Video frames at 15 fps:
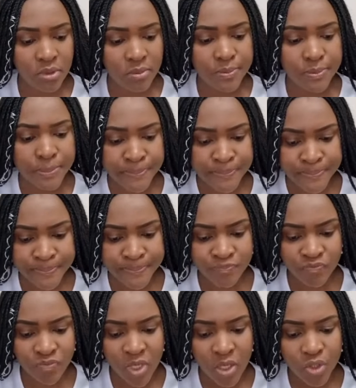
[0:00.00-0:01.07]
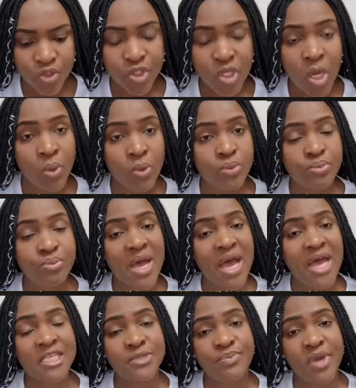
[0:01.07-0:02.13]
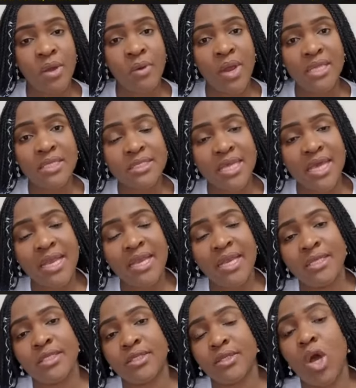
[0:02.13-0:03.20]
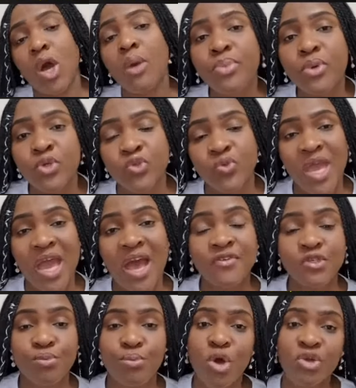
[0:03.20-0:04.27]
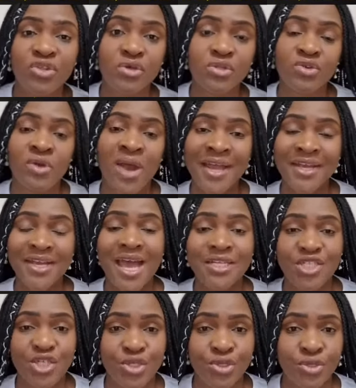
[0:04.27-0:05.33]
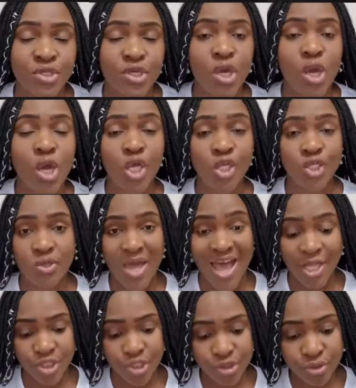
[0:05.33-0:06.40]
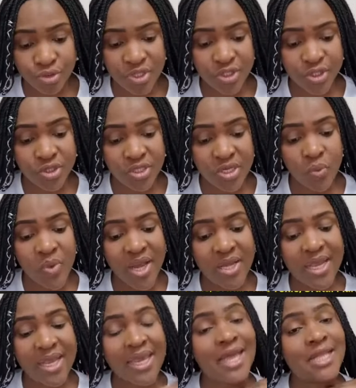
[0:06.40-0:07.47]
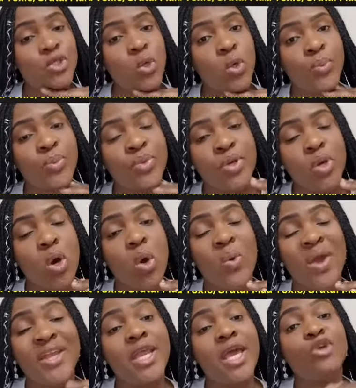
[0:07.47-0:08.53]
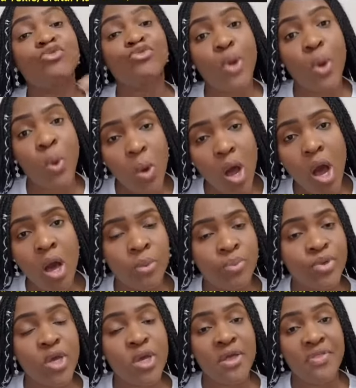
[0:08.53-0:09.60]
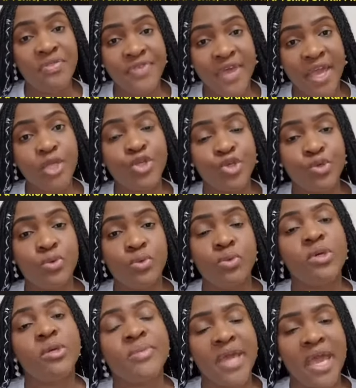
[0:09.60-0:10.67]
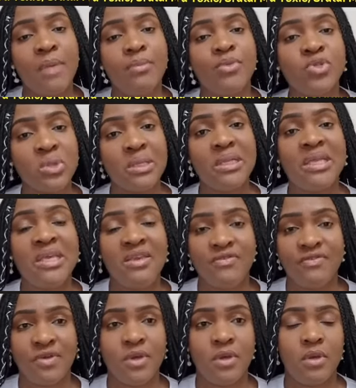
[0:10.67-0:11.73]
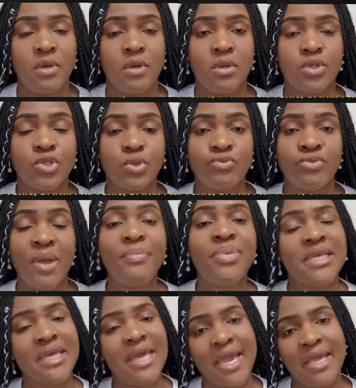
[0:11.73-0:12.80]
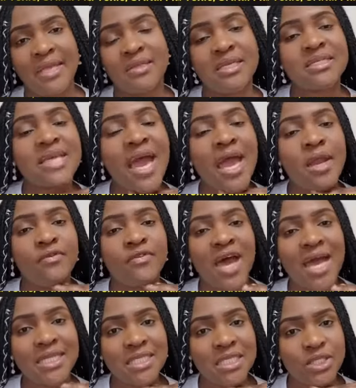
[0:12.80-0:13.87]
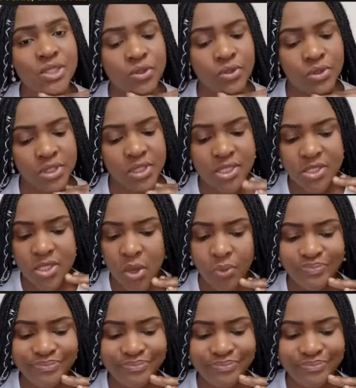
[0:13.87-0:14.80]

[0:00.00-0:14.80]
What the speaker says: Mm-hmm. So as parents and as couples, we have to model the right attitude to our children, so that when they get up or when they grow up, they too will be able to live to replicate this kind of attitude. So